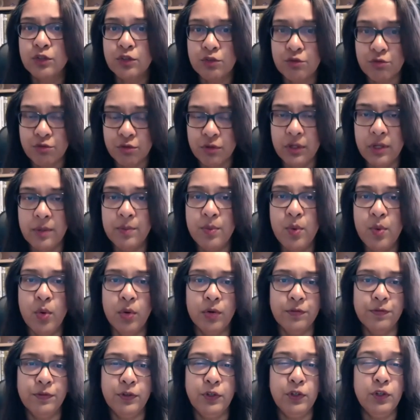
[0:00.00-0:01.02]
truly
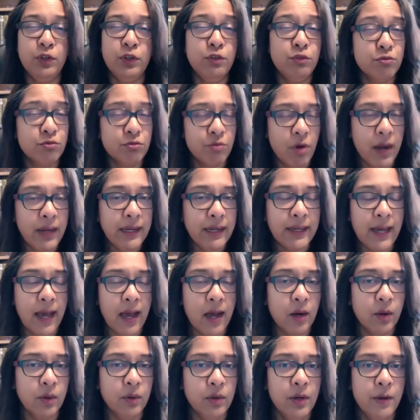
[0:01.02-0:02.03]
important for you right
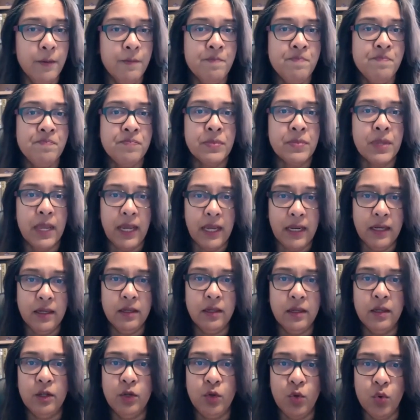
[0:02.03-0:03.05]
now
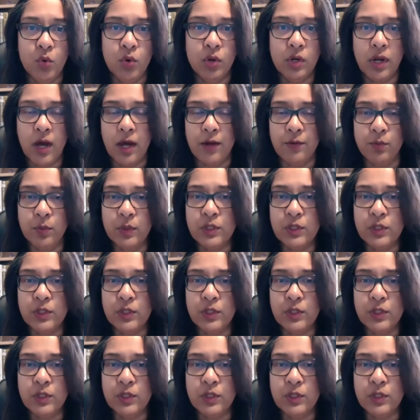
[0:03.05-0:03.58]
in your life?